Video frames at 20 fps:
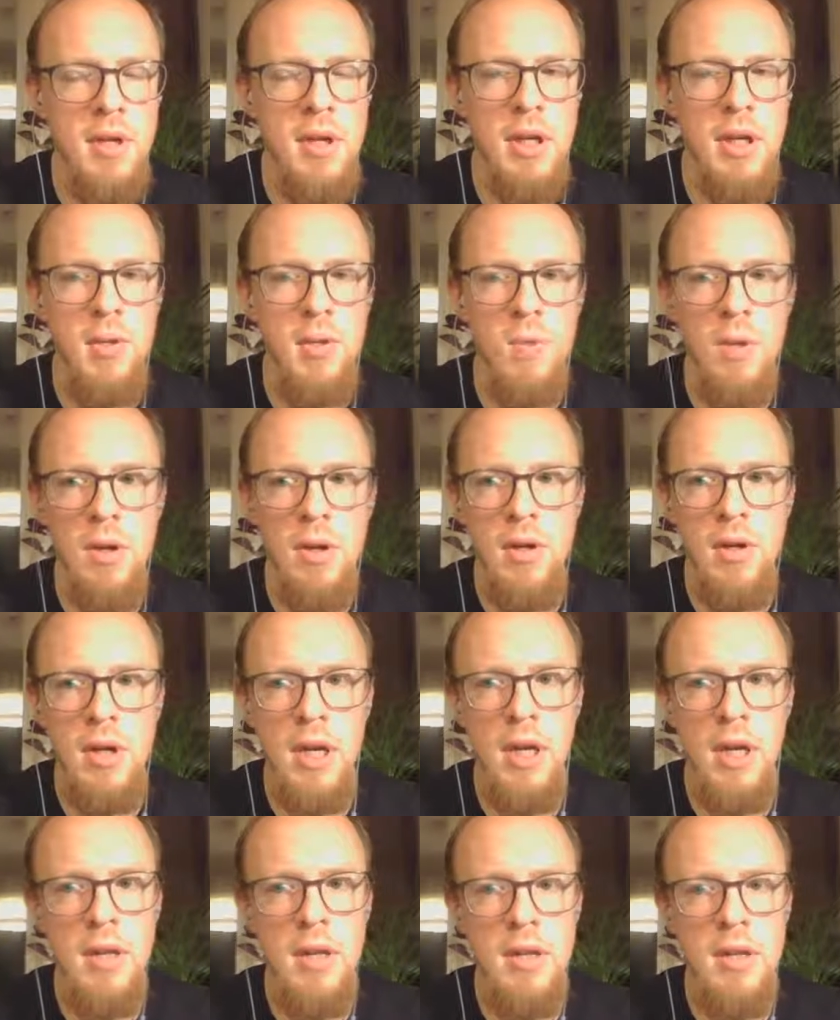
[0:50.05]
It will look
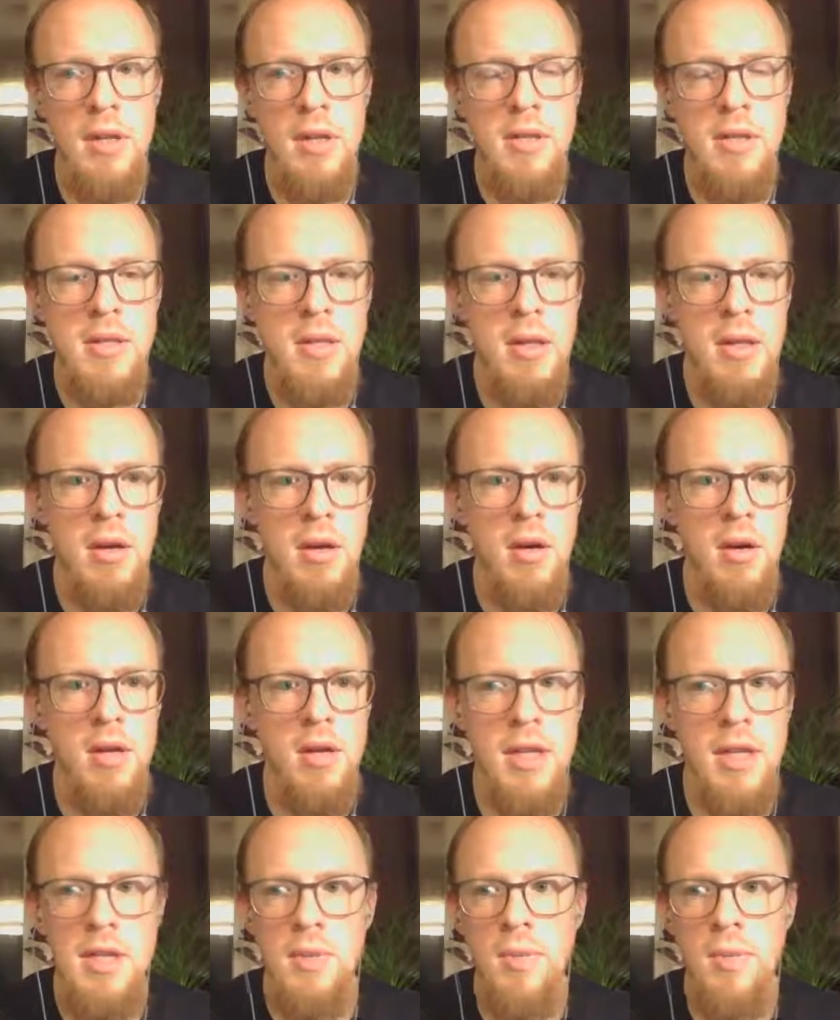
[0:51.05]
at it and say, oh,
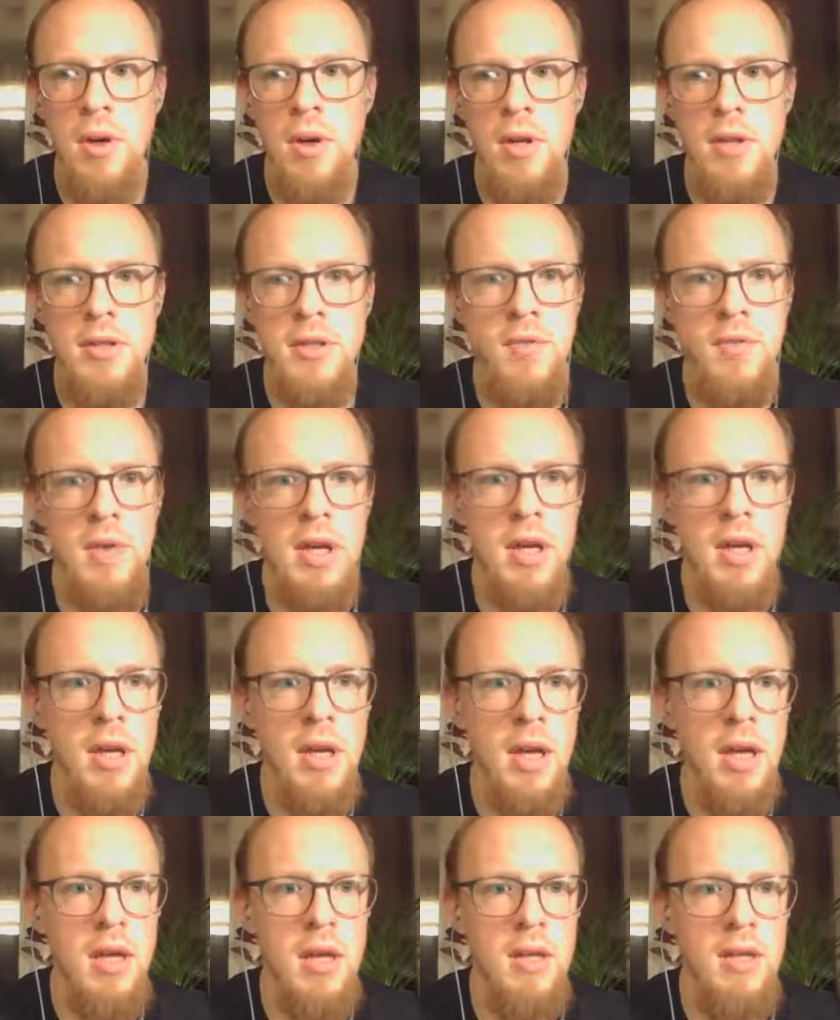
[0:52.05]
that's probably a string,
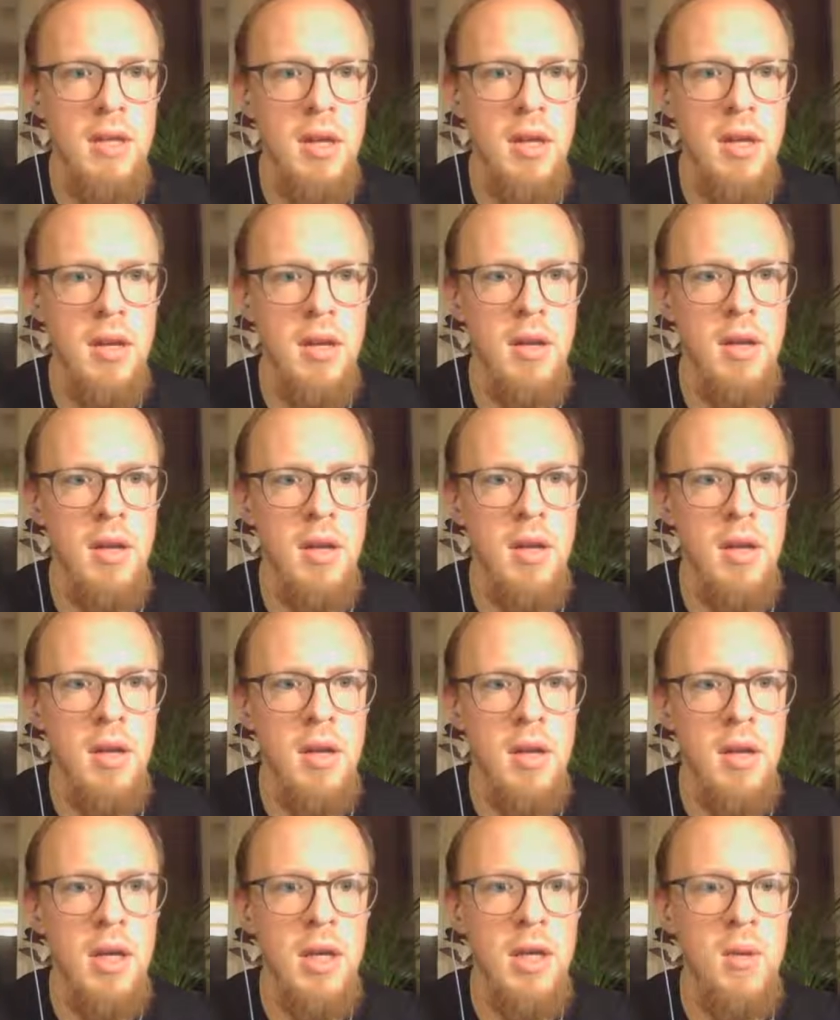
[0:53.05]
and then
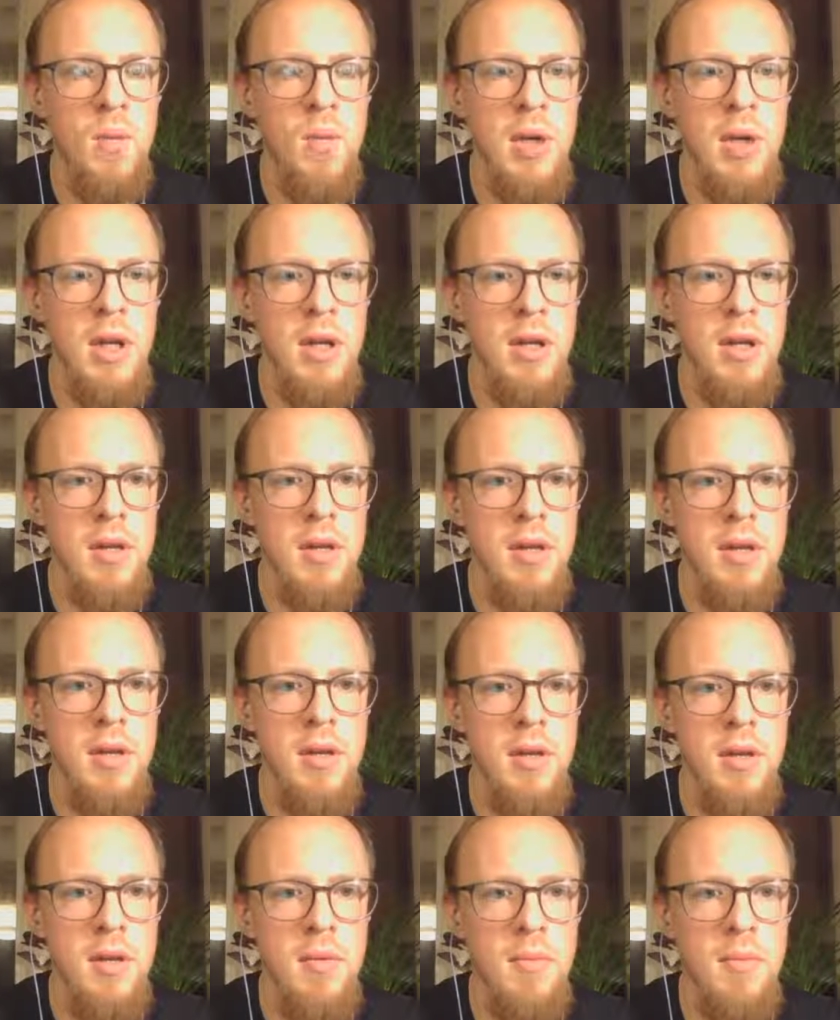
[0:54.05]
it will
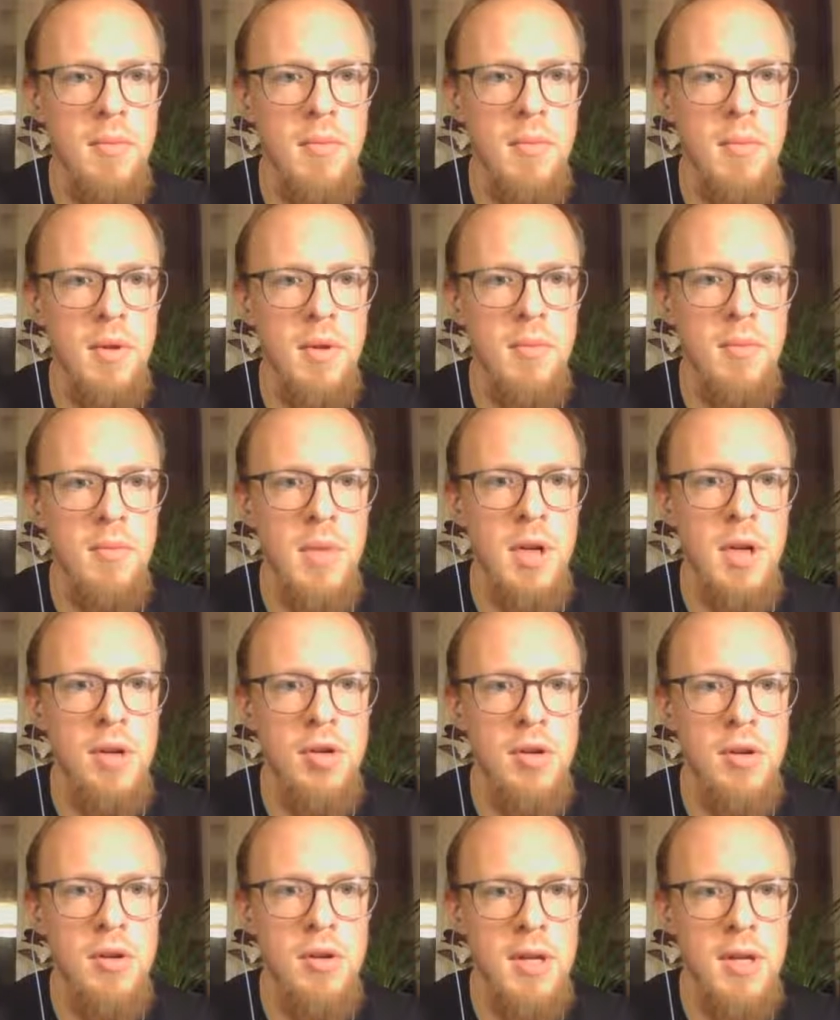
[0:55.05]
make
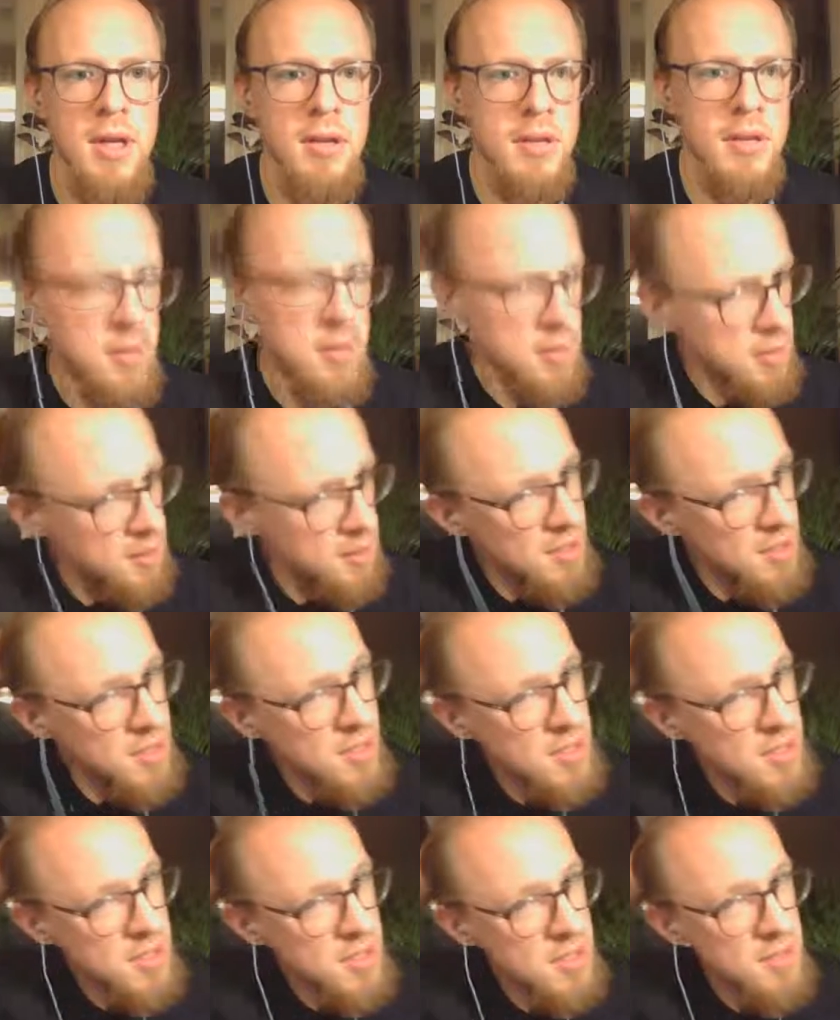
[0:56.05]
sure that
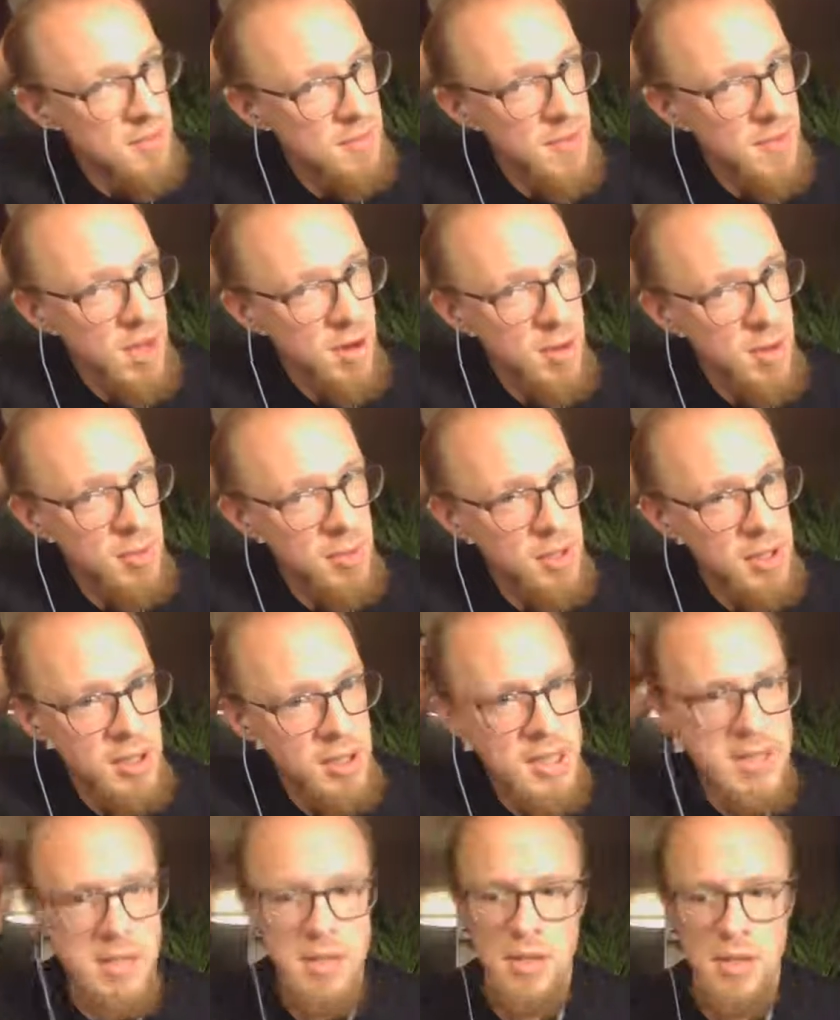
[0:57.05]
this variable
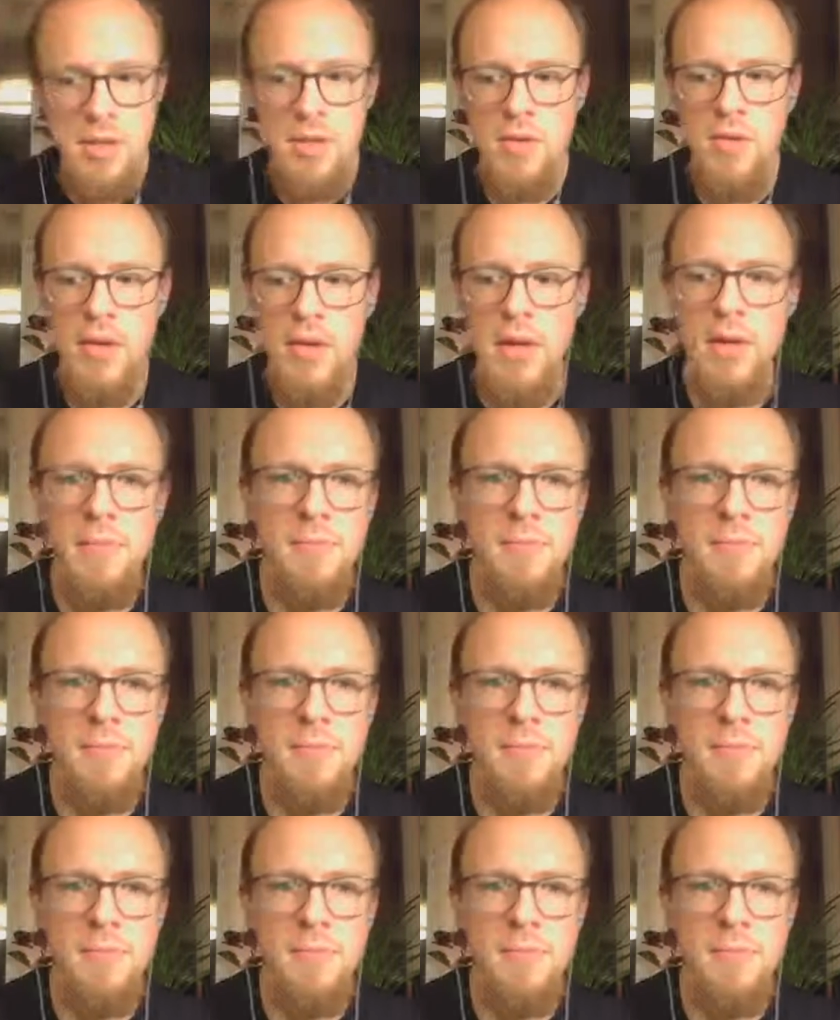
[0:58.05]
is a string,